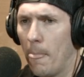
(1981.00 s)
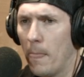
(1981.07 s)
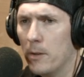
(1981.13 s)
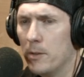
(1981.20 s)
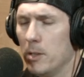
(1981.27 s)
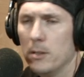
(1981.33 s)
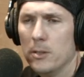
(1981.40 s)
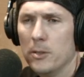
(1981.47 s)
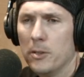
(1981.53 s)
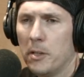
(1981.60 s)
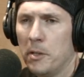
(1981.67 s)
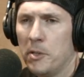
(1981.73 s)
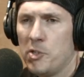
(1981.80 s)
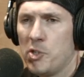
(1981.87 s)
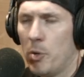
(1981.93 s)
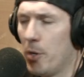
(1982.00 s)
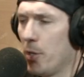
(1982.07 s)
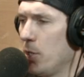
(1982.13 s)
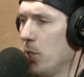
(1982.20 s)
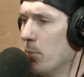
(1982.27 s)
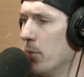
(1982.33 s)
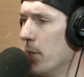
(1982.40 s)
Dude, you can enjoy
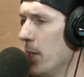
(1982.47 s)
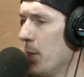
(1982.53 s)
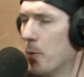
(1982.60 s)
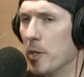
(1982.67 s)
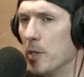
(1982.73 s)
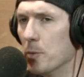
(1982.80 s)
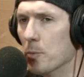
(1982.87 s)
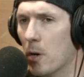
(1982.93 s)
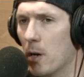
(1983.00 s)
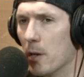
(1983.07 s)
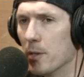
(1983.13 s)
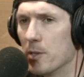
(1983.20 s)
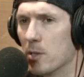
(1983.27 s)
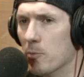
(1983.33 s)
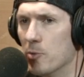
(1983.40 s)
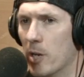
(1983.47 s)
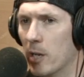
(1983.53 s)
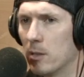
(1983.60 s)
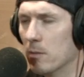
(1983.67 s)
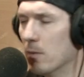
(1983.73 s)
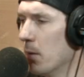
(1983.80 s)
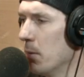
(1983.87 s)
humor any way you want. It's
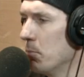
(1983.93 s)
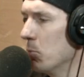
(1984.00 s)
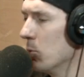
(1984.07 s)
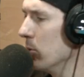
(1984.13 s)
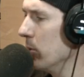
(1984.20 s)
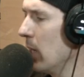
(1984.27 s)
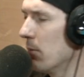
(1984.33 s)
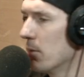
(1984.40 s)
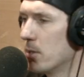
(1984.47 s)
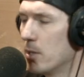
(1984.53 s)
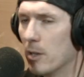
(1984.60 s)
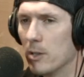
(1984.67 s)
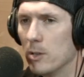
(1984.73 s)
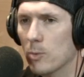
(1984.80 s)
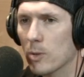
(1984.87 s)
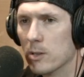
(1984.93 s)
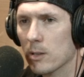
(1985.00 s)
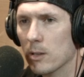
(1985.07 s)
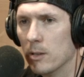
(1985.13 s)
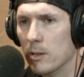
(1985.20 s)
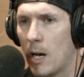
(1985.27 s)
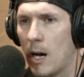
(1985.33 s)
subjective. I will never tell you what
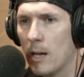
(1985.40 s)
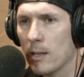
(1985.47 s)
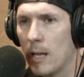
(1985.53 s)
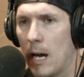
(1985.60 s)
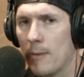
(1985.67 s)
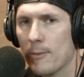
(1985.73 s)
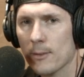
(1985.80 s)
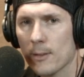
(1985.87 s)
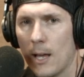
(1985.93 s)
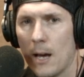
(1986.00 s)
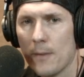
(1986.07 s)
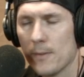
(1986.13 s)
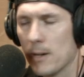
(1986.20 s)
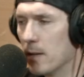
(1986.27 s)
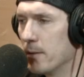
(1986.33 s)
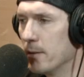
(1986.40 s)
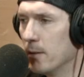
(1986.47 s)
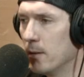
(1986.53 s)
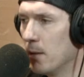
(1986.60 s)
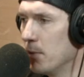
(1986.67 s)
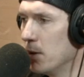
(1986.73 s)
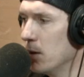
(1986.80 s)
to not laugh or laugh at,
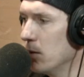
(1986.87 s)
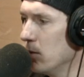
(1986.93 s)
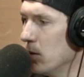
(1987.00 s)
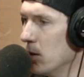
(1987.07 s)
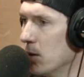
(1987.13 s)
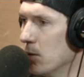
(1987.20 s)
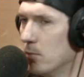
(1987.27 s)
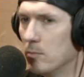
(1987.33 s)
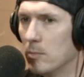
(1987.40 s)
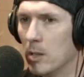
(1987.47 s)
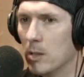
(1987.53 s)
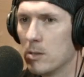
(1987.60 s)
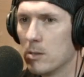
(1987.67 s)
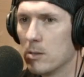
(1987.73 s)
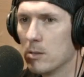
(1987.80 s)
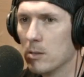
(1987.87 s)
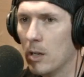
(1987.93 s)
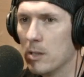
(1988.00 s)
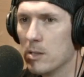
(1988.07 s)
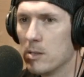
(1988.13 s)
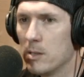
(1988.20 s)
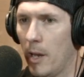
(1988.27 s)
dude. I mean, it's
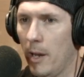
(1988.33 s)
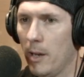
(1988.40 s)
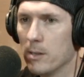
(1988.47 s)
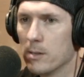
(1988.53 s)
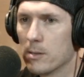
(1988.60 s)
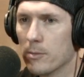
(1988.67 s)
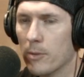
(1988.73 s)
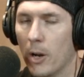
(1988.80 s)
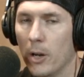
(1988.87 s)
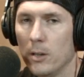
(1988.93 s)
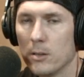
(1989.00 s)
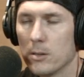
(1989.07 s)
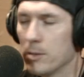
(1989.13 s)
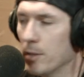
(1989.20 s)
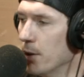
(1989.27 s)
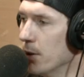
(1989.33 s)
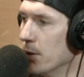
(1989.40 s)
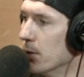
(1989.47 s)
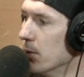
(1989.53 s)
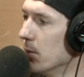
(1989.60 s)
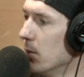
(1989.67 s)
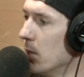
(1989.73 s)
taste, right?
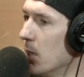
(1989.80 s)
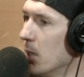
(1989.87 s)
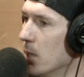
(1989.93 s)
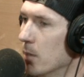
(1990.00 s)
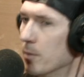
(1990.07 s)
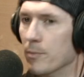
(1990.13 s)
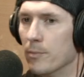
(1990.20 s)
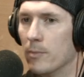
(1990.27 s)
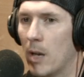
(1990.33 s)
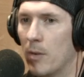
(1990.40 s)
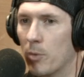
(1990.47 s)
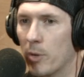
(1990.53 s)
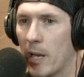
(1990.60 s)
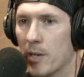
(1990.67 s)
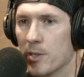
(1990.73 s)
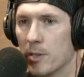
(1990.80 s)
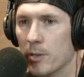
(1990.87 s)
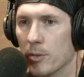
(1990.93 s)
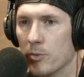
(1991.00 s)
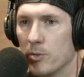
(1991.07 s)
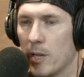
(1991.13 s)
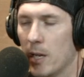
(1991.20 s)
So everyone has their
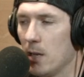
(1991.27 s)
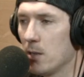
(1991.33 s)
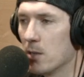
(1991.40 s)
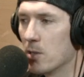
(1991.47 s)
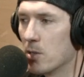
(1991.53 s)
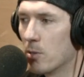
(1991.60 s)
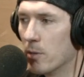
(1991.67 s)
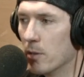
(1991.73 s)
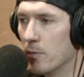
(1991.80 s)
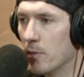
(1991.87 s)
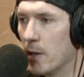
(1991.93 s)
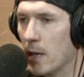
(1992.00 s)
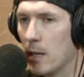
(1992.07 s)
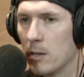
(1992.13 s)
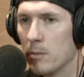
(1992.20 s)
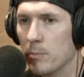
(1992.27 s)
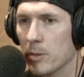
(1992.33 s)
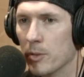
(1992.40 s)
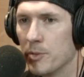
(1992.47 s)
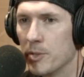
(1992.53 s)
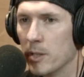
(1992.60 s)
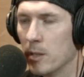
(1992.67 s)
own taste. It's sort of innate and
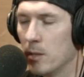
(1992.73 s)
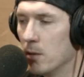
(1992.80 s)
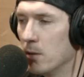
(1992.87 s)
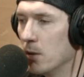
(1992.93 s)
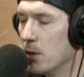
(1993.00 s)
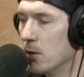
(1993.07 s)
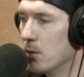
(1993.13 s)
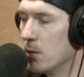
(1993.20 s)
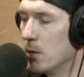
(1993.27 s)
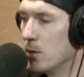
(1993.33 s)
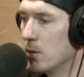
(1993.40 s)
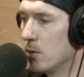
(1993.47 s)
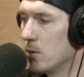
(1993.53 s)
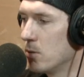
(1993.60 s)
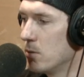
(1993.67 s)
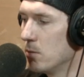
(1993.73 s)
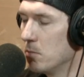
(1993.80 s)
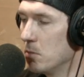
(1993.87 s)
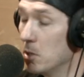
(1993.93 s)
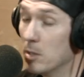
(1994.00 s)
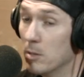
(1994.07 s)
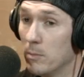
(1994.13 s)
built in,
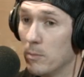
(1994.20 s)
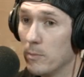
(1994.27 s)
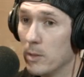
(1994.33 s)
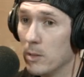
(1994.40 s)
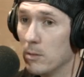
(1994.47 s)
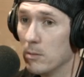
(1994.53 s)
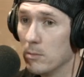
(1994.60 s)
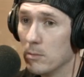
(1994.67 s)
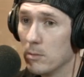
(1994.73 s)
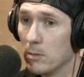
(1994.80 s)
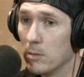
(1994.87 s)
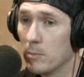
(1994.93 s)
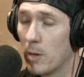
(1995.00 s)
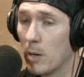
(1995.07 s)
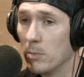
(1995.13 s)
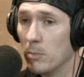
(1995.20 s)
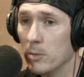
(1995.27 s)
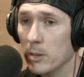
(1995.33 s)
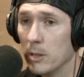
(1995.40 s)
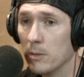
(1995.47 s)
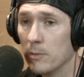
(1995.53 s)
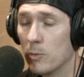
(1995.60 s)
and
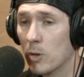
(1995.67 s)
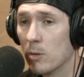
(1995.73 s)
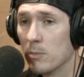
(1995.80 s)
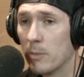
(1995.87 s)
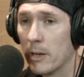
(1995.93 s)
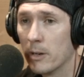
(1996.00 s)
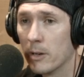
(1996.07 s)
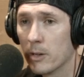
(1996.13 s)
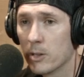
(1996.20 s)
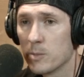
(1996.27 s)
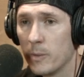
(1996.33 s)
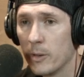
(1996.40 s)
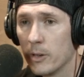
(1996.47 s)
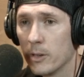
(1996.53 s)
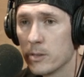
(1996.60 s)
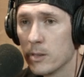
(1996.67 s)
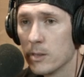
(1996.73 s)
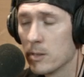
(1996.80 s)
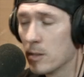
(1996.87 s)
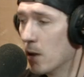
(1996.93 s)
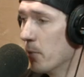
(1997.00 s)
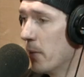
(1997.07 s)
probably informed by our experiences
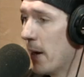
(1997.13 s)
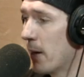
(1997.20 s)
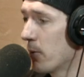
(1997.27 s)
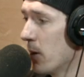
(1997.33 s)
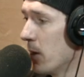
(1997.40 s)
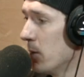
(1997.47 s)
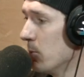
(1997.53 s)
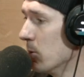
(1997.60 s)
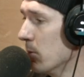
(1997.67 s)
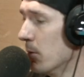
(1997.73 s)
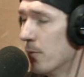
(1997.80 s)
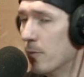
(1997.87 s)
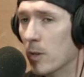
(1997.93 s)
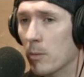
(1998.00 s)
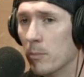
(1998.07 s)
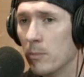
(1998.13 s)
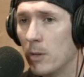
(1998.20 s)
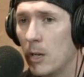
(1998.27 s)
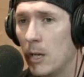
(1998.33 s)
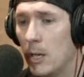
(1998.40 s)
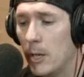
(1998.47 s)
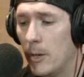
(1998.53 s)
and our background and where we're from.
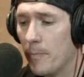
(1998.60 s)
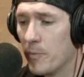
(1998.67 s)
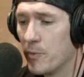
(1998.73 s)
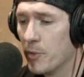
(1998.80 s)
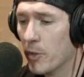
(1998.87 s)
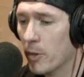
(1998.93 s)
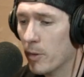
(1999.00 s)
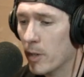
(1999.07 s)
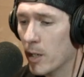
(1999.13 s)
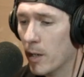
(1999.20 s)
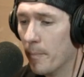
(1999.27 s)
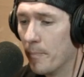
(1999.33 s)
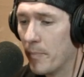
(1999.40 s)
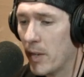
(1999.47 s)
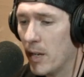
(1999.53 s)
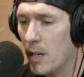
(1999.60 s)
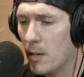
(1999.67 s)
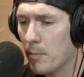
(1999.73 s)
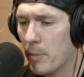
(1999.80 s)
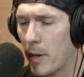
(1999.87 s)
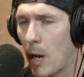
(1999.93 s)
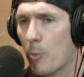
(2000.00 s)
So,
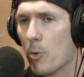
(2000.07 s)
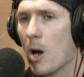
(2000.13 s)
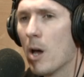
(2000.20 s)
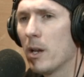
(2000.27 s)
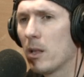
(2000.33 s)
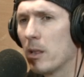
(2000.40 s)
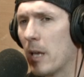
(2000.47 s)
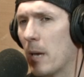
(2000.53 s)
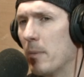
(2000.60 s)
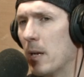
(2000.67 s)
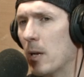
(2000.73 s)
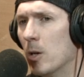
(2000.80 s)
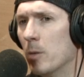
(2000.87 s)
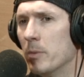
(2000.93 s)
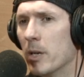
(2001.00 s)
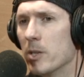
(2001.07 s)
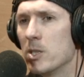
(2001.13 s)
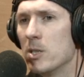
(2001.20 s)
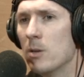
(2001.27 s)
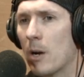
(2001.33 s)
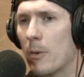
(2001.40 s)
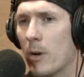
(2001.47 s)
but ironically, I mean, I hope not
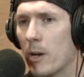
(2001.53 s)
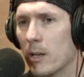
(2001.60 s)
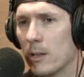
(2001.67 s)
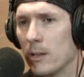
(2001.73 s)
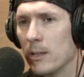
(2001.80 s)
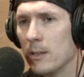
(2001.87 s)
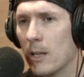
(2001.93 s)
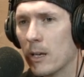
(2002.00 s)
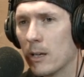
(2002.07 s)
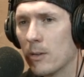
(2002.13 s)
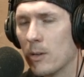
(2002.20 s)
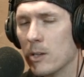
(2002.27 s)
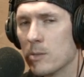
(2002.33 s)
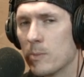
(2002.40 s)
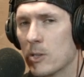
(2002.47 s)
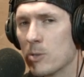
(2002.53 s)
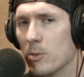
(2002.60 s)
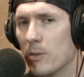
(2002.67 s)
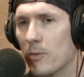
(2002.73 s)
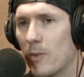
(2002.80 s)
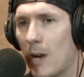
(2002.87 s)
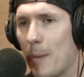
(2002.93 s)
too ironically, like, especially with
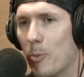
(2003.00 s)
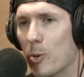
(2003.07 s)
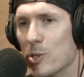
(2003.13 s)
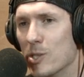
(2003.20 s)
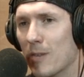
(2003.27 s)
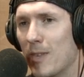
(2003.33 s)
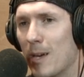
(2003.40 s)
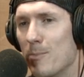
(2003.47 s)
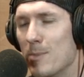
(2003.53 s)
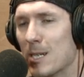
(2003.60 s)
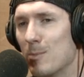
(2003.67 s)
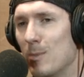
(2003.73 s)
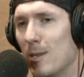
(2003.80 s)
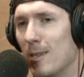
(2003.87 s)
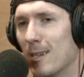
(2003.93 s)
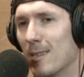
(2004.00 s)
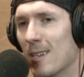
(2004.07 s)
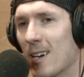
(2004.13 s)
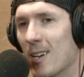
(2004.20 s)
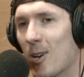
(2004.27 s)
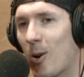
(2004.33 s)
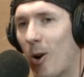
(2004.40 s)
the frat boy stuff, that makes me think
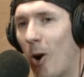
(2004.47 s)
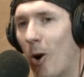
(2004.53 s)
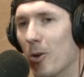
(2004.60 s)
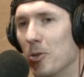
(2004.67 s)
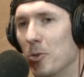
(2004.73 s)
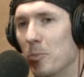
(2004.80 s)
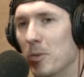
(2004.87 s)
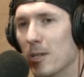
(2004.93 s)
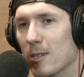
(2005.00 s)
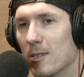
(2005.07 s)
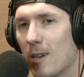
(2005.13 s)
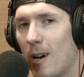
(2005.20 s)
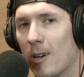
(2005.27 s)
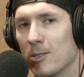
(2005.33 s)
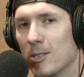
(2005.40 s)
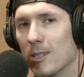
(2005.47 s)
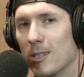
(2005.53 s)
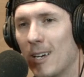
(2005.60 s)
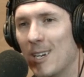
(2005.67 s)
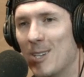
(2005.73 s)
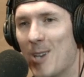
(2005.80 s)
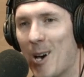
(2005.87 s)
that, or are you being
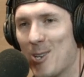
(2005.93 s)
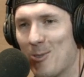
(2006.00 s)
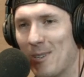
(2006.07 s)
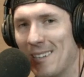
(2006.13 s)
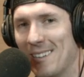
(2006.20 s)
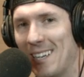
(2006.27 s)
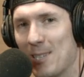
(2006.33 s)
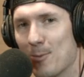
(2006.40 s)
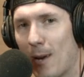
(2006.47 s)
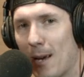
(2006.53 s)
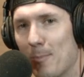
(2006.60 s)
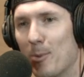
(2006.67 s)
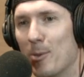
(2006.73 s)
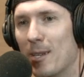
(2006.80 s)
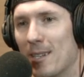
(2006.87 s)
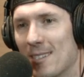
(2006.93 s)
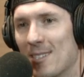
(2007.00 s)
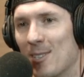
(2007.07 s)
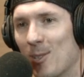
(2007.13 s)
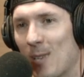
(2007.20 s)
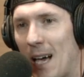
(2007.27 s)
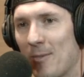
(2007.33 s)
toxic and not treating ladies right, but then
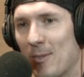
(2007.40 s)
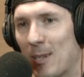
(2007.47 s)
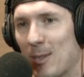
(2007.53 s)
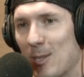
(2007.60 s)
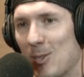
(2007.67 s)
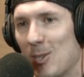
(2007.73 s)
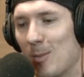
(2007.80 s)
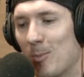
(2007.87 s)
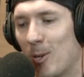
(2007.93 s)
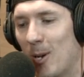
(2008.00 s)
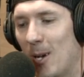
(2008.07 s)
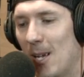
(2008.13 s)
still laughing at the humor?